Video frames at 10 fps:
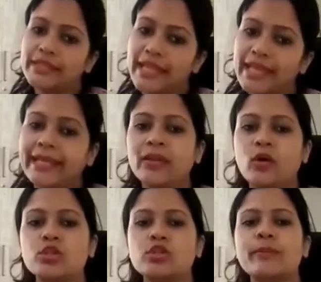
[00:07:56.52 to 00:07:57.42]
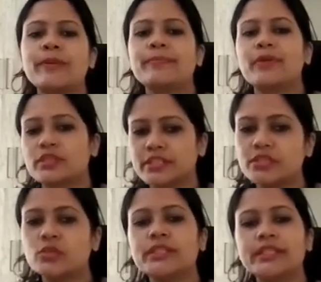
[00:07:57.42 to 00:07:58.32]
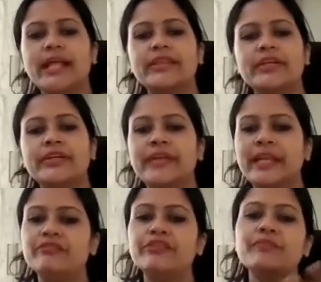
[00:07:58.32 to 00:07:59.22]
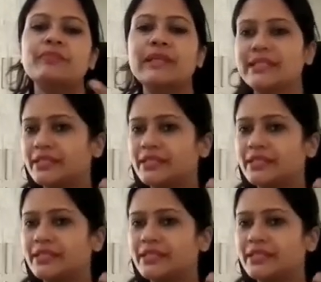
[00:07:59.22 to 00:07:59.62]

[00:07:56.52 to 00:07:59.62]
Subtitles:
So they can also be prosecuted under relevant